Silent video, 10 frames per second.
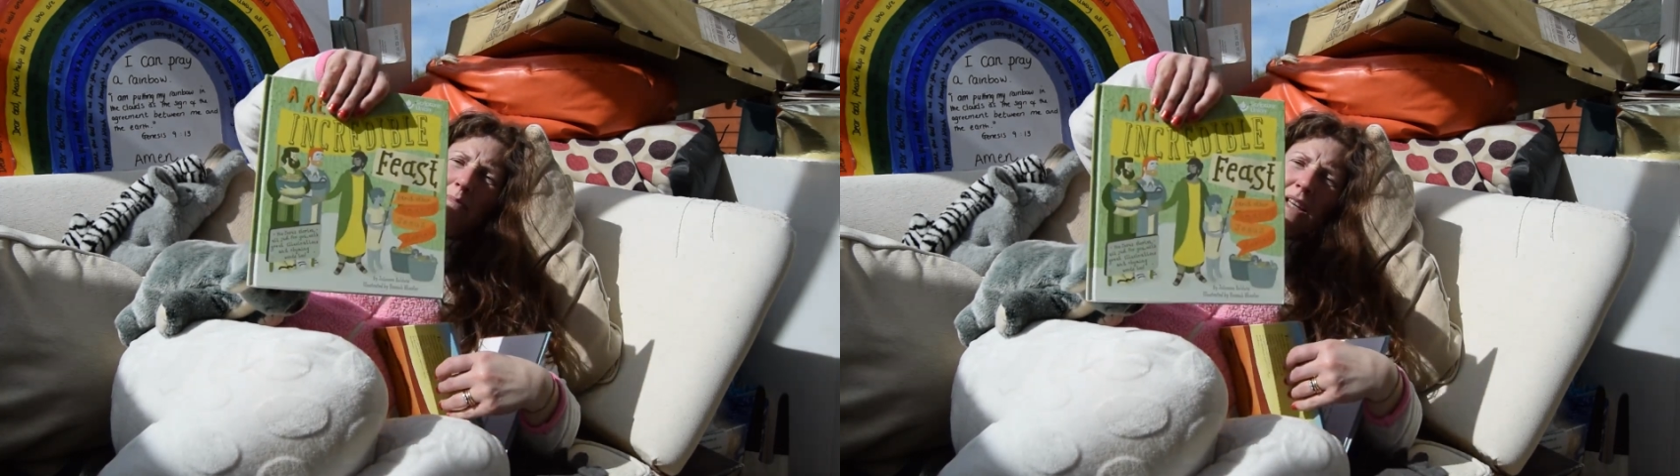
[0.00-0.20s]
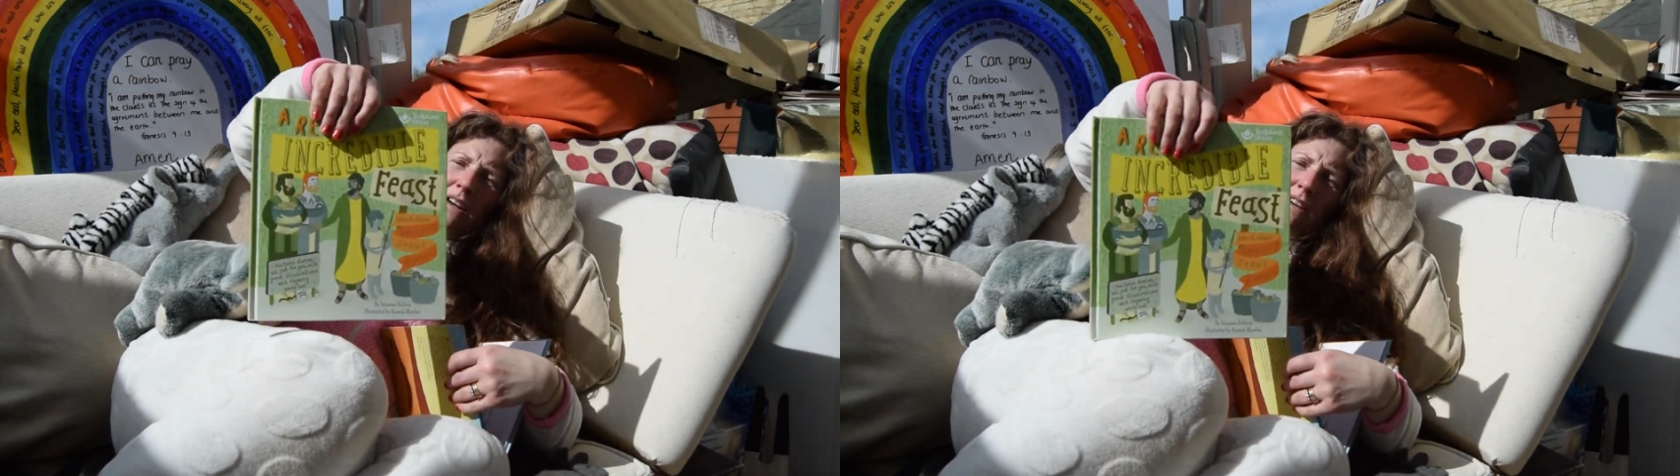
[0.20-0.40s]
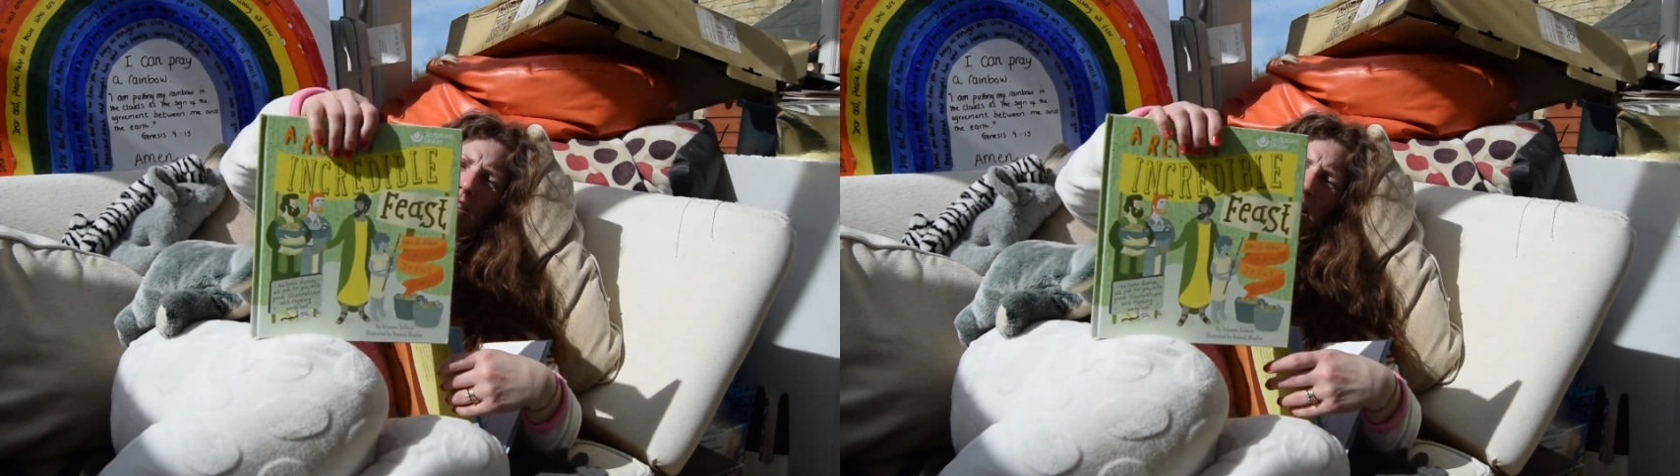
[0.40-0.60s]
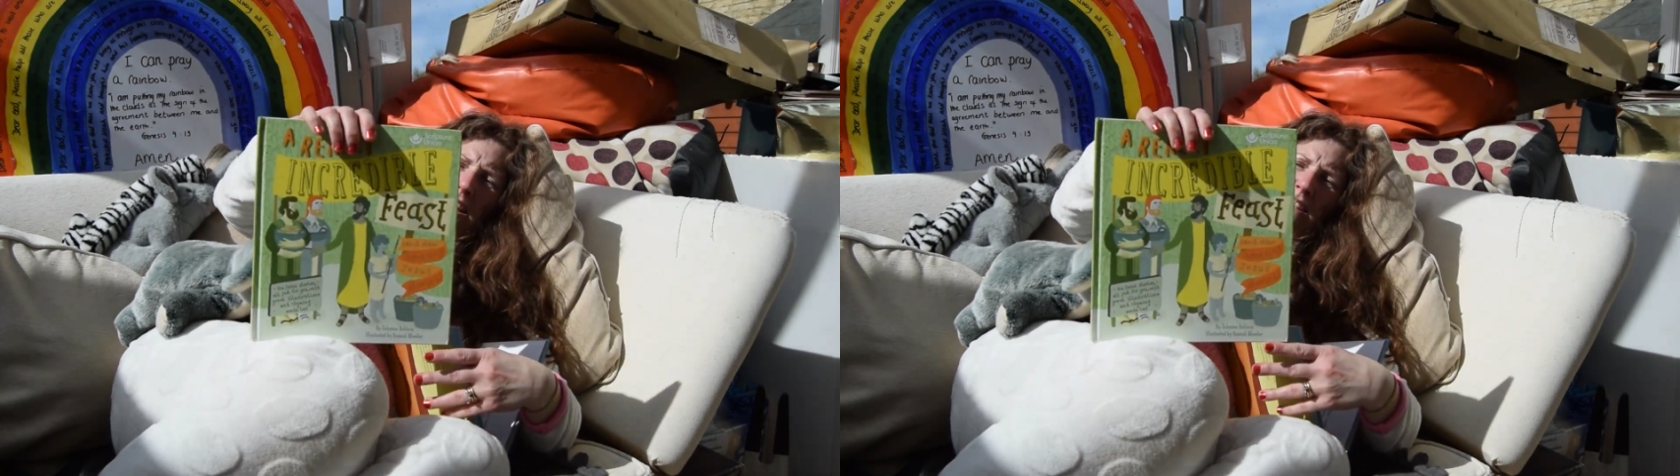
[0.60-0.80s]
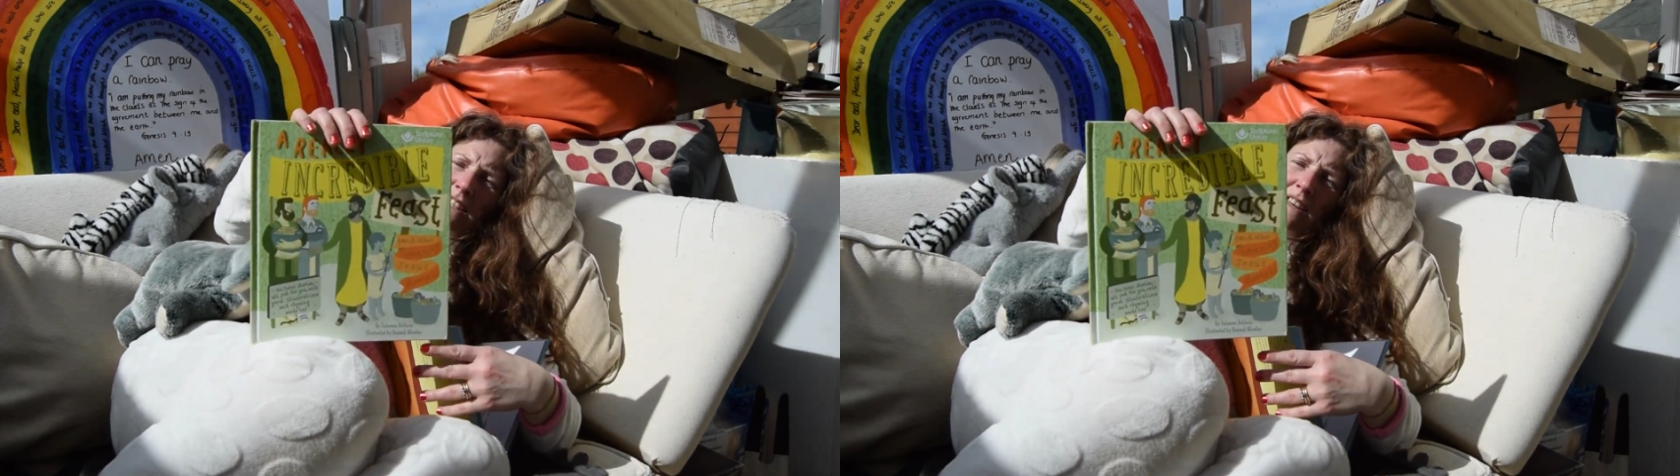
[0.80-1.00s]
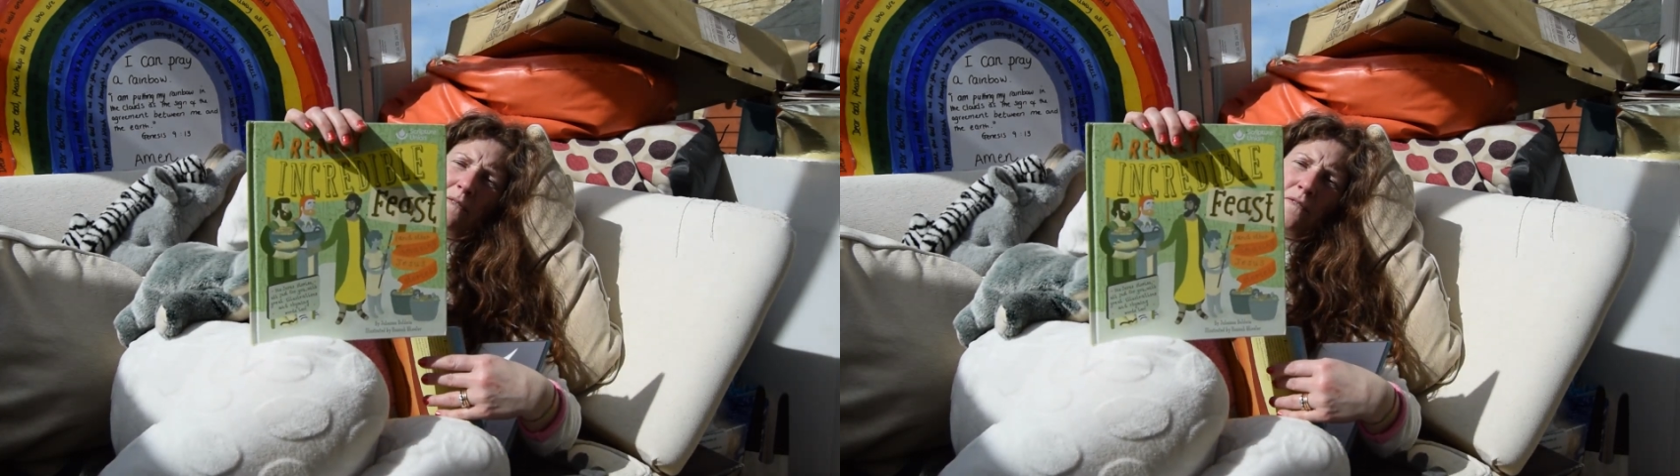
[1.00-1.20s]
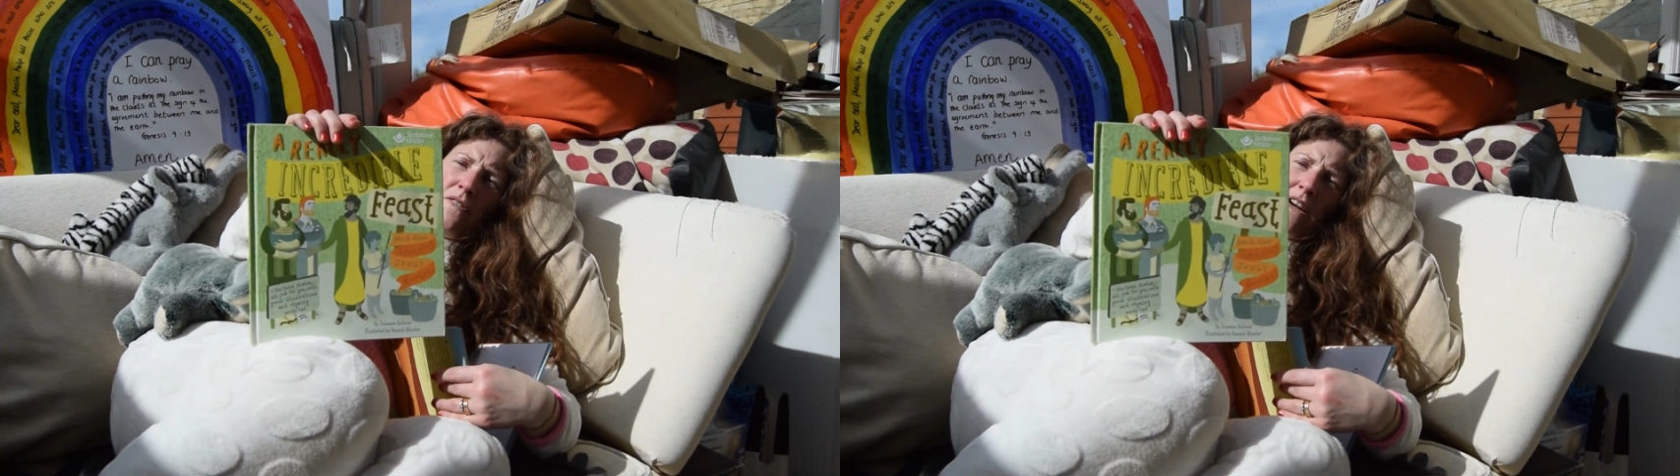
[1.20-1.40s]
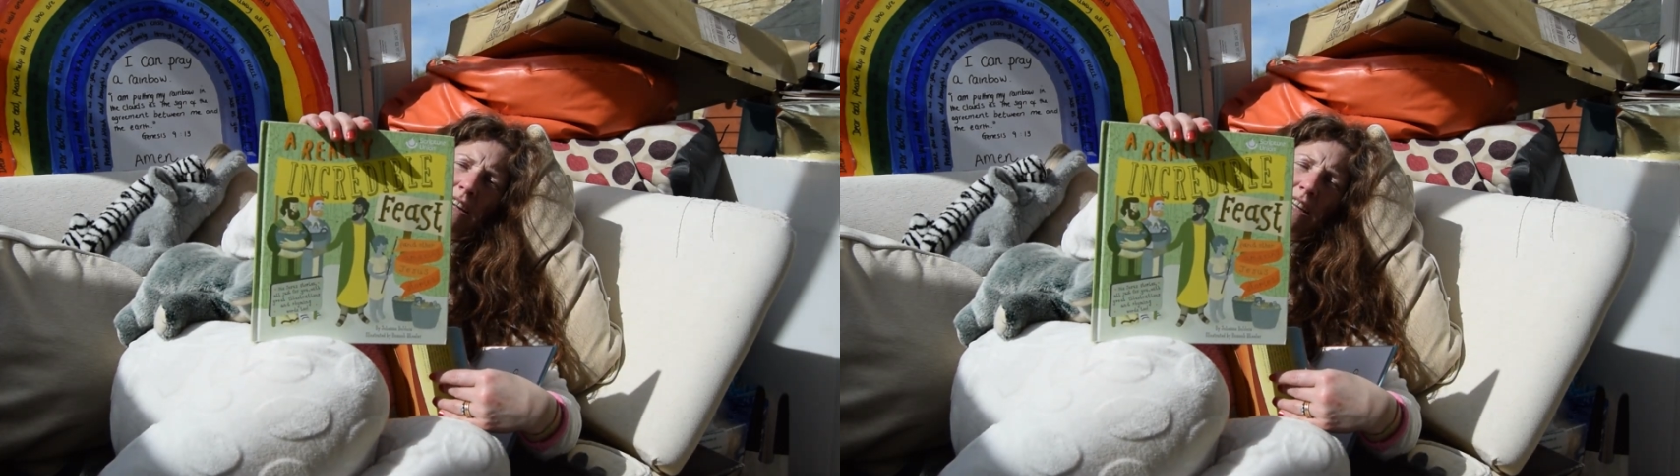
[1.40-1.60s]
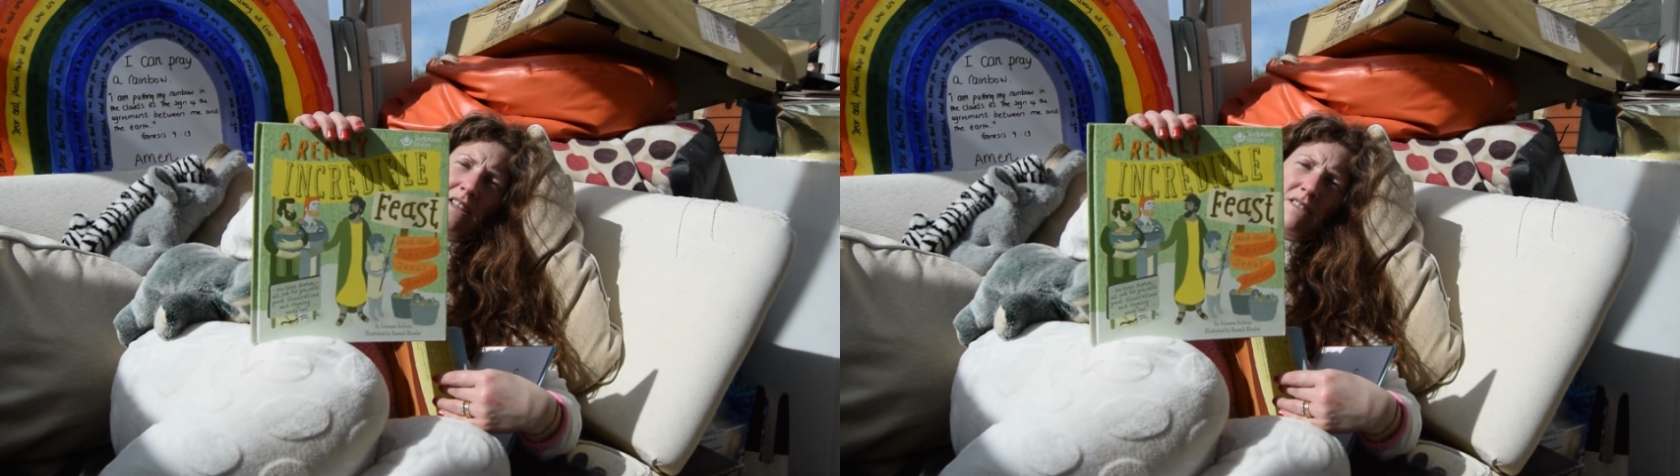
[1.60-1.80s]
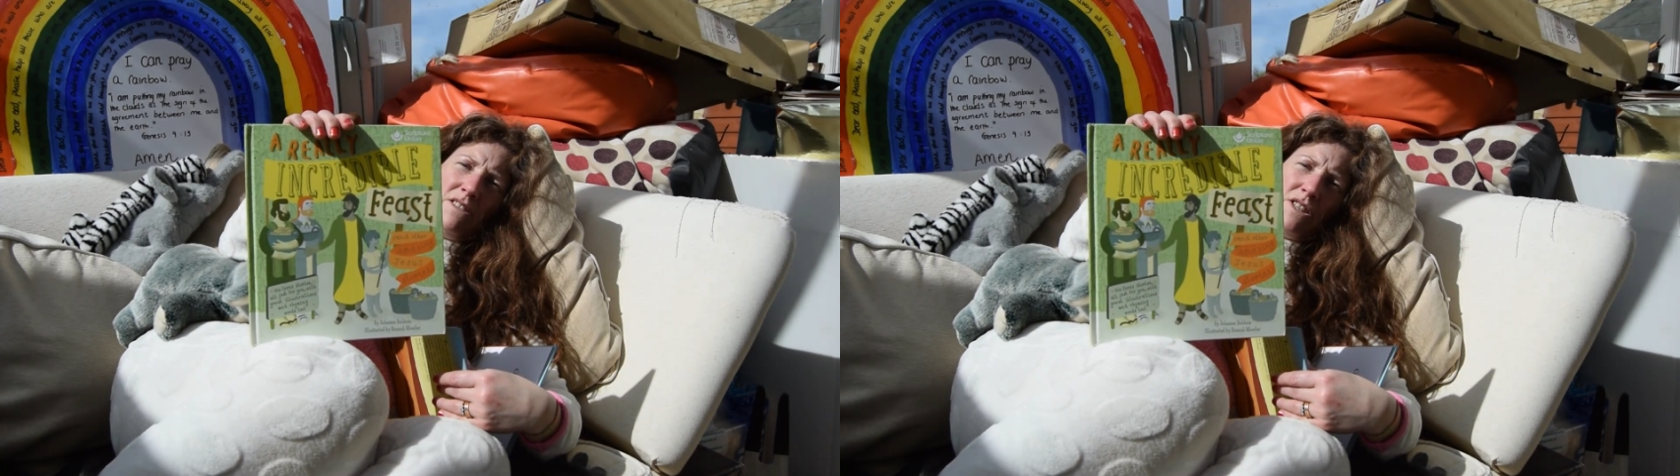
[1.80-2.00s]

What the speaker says: because it's the final